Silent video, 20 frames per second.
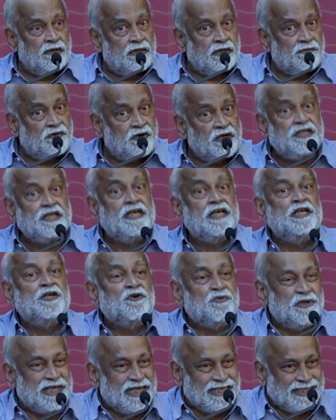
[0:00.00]
further
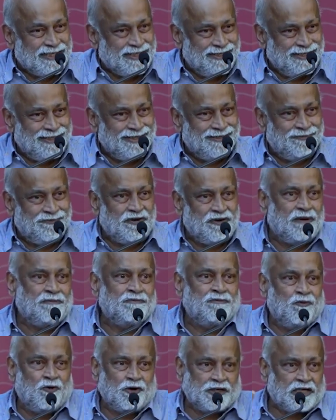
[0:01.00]
illuminated
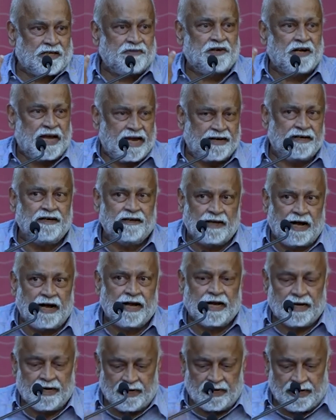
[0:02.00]
from whatever angle
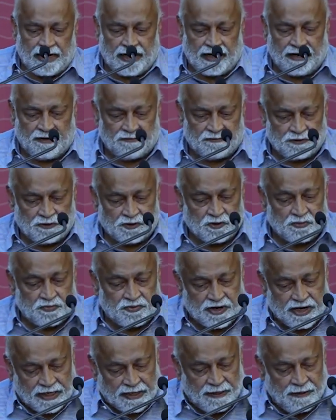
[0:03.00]
I have to
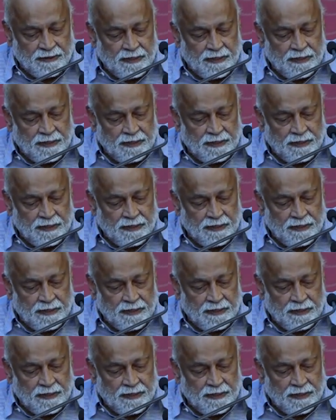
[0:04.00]
bring.